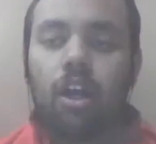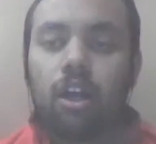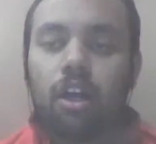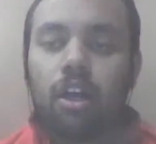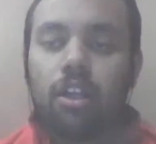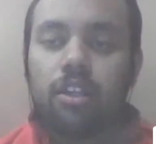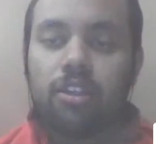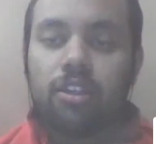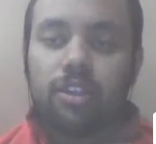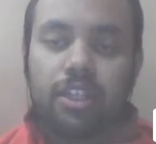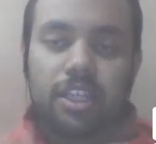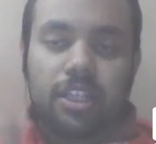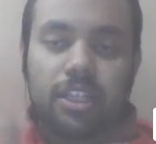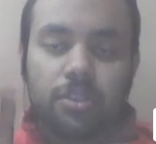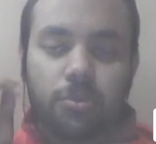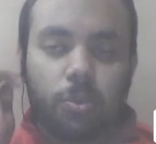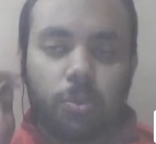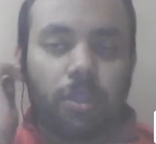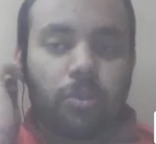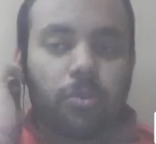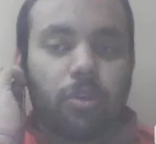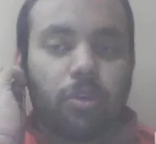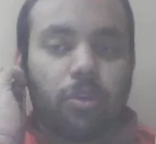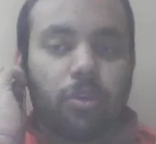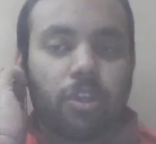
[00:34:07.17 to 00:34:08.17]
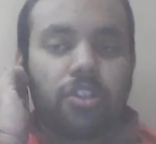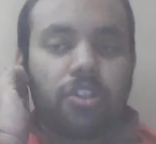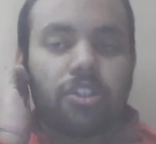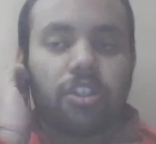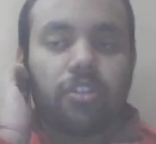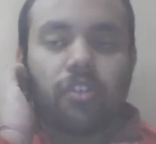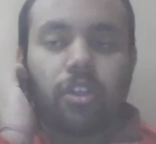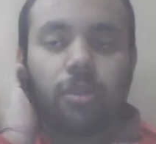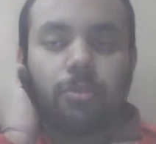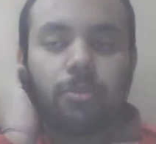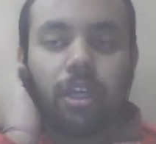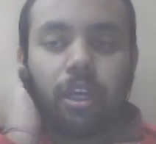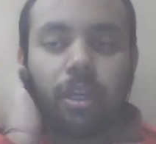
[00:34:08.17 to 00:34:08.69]
Uh, there's one
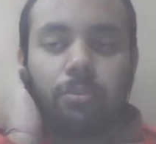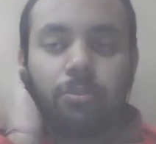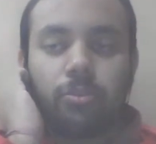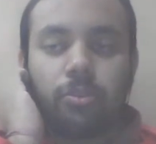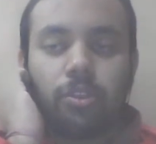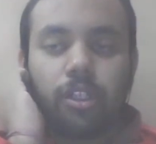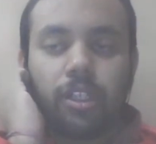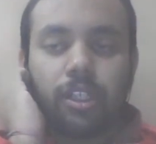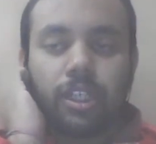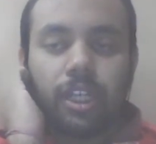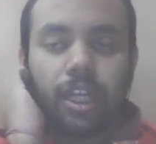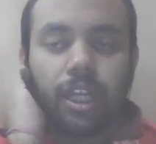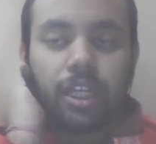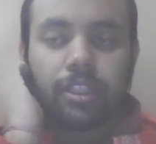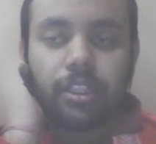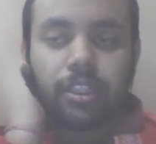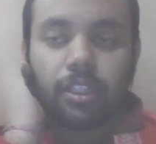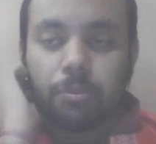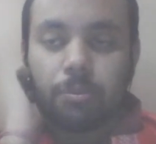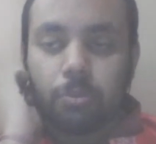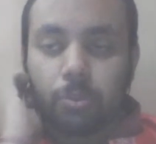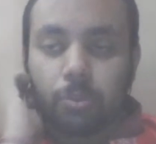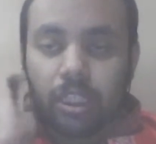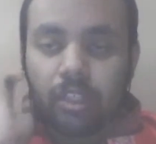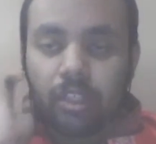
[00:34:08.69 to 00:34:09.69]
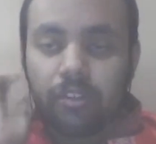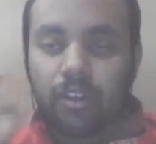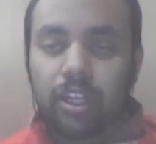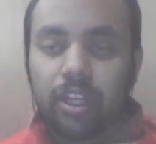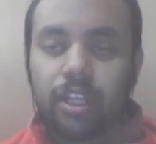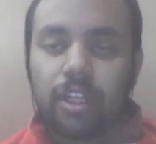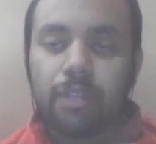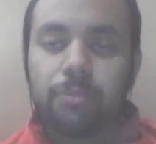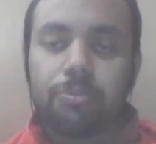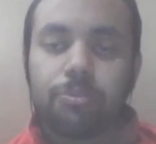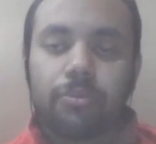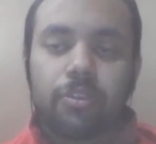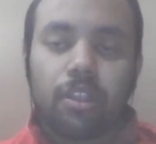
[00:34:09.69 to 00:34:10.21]
question from Abdul Kader
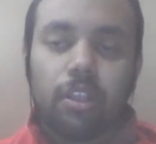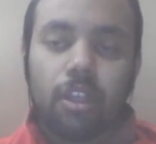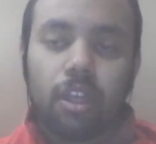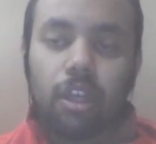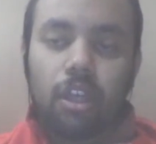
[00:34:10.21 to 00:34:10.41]
Punewala.